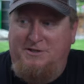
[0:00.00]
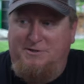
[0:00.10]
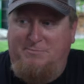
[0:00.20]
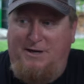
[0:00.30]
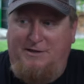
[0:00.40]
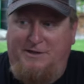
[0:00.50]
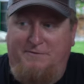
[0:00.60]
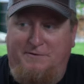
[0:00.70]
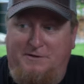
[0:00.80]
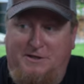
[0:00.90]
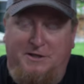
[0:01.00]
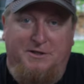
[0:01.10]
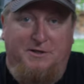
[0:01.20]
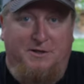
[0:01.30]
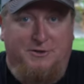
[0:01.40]
is by leaving the
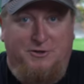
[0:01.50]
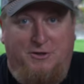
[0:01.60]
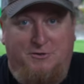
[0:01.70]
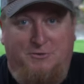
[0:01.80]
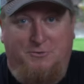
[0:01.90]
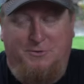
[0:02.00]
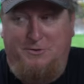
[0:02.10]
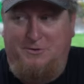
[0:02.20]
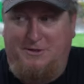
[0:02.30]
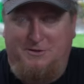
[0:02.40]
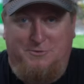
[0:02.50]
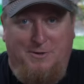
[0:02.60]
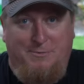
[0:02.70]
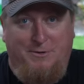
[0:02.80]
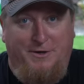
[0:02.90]
lid on a charcoal grill like this
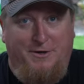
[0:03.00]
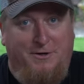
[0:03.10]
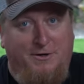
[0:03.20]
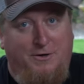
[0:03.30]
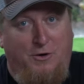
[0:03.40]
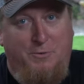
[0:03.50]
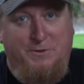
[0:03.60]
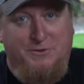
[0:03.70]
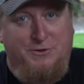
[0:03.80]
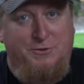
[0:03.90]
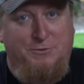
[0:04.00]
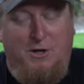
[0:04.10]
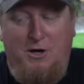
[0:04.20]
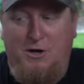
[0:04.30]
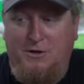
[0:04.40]
Weber here open too
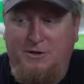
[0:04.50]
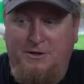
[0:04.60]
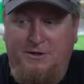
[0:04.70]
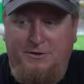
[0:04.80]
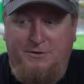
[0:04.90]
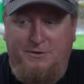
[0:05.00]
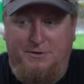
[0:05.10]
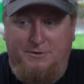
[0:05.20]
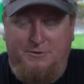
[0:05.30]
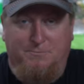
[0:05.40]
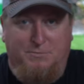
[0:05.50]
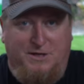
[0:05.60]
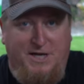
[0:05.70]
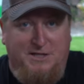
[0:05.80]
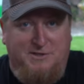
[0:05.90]
long. The
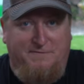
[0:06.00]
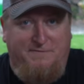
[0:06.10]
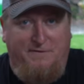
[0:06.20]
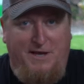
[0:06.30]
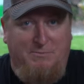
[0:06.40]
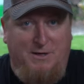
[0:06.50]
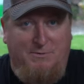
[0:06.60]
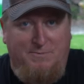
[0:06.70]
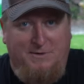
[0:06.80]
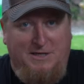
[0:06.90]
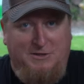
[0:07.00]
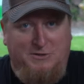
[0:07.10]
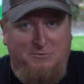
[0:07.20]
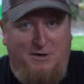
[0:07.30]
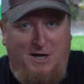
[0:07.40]
briquettes flame up, get
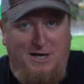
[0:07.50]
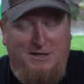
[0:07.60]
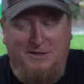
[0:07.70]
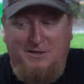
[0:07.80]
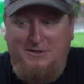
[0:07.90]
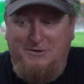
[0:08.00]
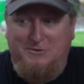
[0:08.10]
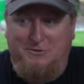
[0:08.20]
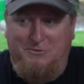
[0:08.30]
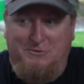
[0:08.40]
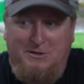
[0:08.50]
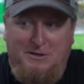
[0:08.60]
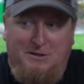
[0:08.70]
too hot. So